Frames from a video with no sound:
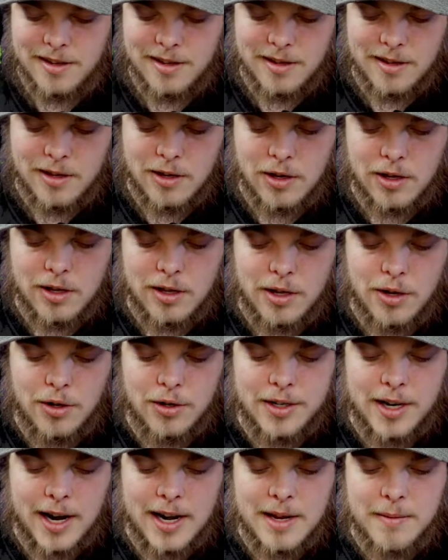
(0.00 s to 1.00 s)
Little
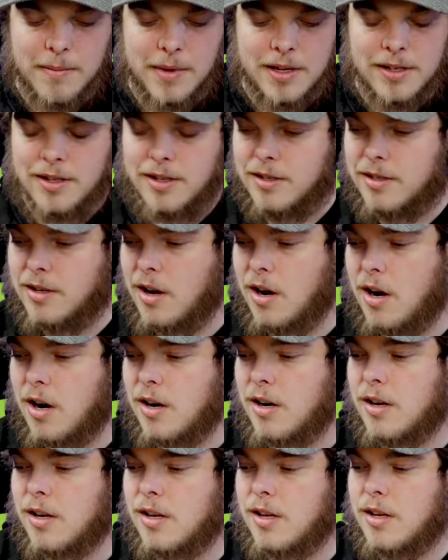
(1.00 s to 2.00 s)
tiny business
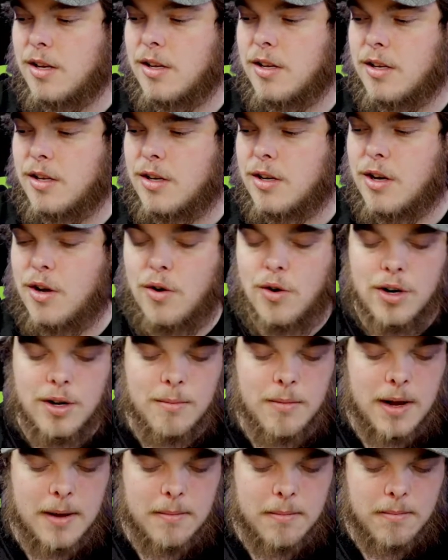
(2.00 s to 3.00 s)
card. You're going in
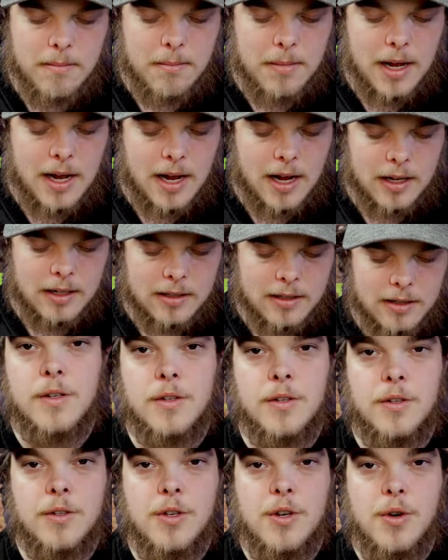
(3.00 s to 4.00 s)
my box.
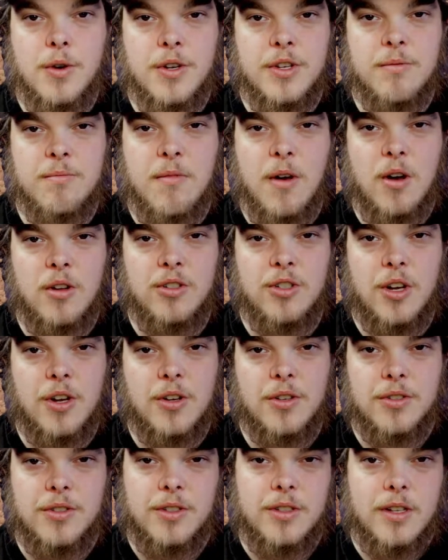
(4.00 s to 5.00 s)
Newest
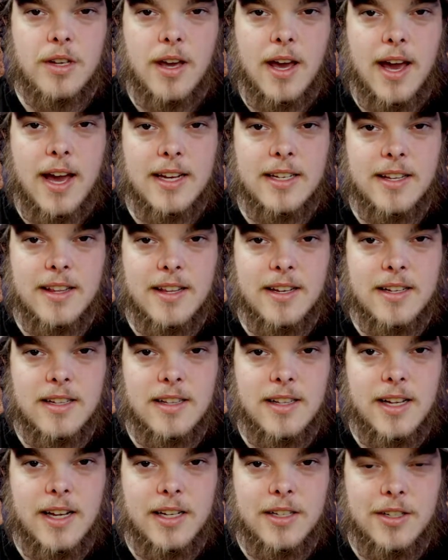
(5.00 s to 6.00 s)
Mojos to add to the
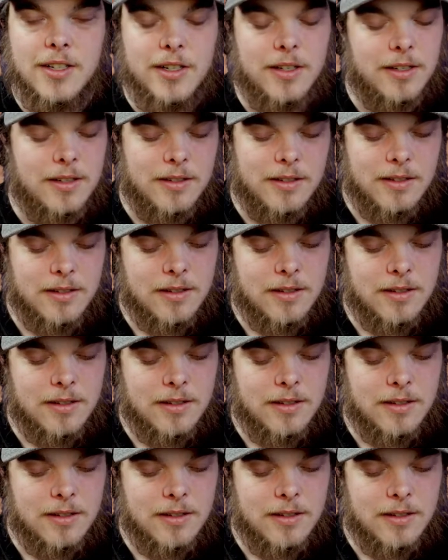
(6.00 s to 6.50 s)
collection.